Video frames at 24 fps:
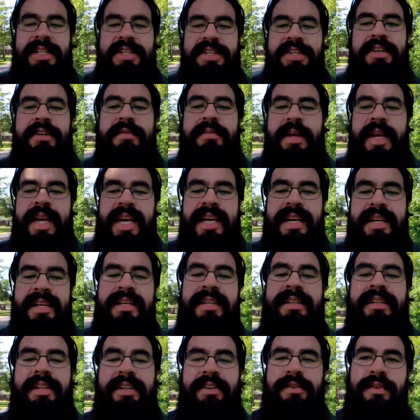should be,
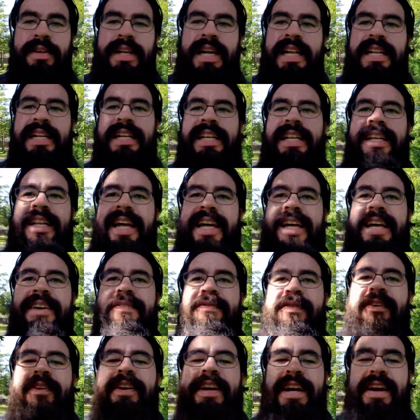not
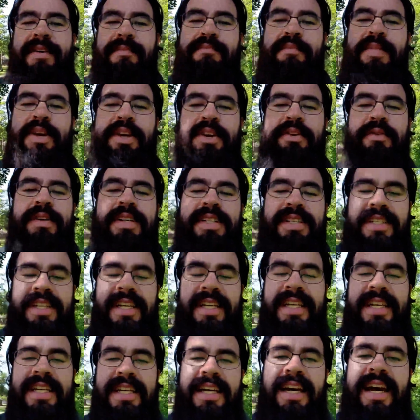very ambiguous
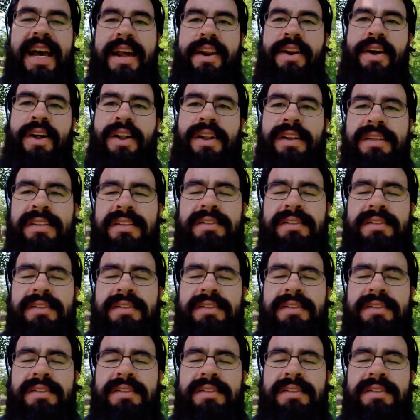at all